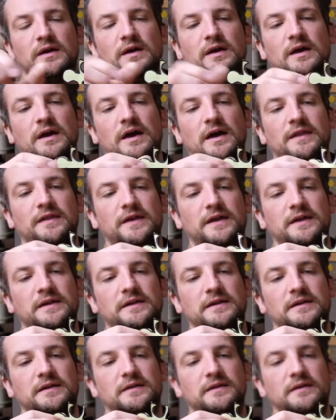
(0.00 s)
and
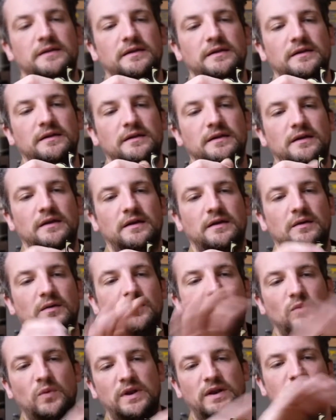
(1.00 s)
then
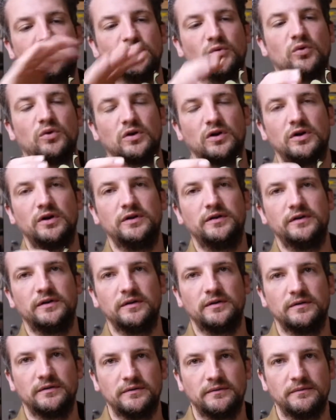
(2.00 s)
when it's all glued,
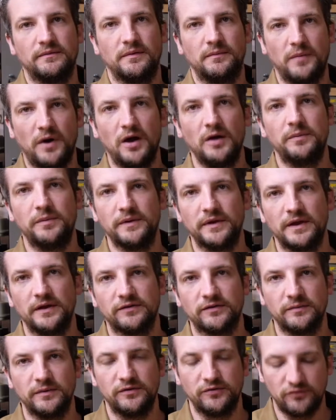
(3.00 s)
I'm hoping that it's
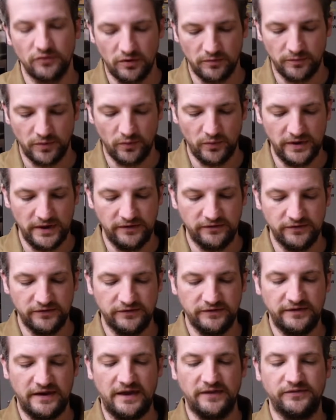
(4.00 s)
going to be strong, but we need to
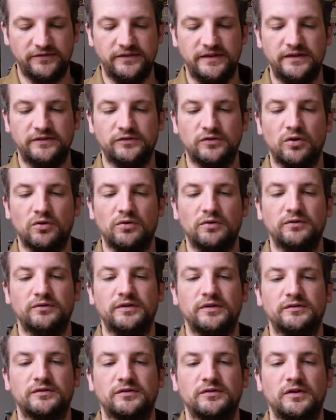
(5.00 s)
test these
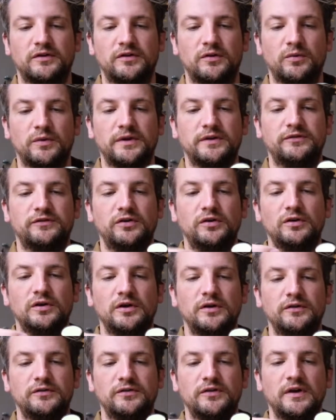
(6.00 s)
tolerances because I don't want it too
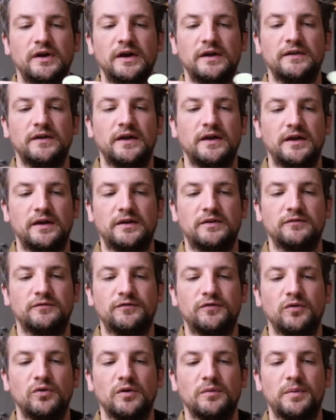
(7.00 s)
loose that it can
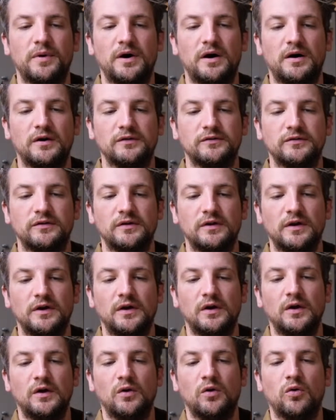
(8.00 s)
fall apart
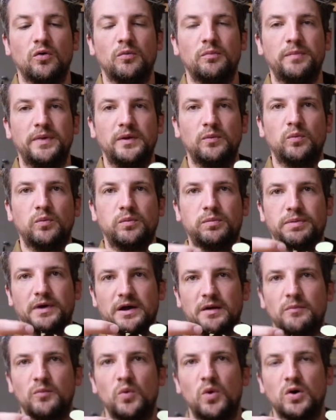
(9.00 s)
or
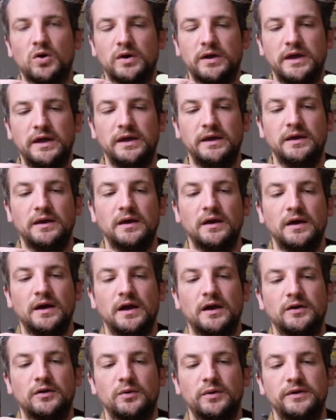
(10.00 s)
become wonky.
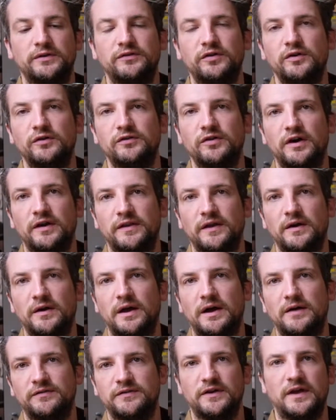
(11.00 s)
I don't want it too tight that I'll
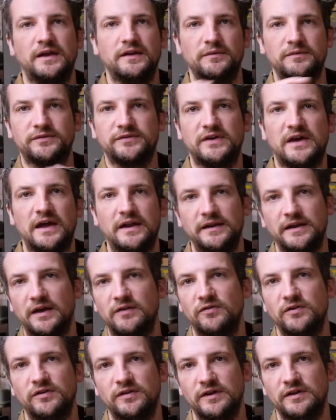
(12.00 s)
have to end up sanding
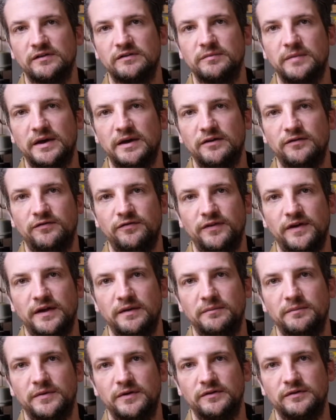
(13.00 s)
everything to make it
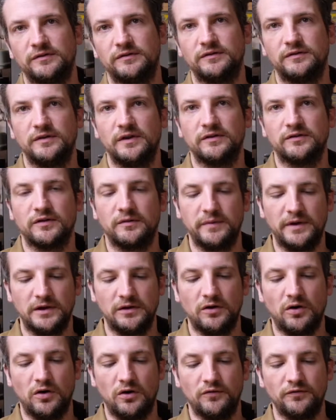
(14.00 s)
fit because there's going to be a
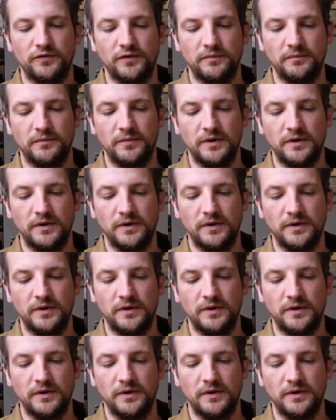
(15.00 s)
lot of them.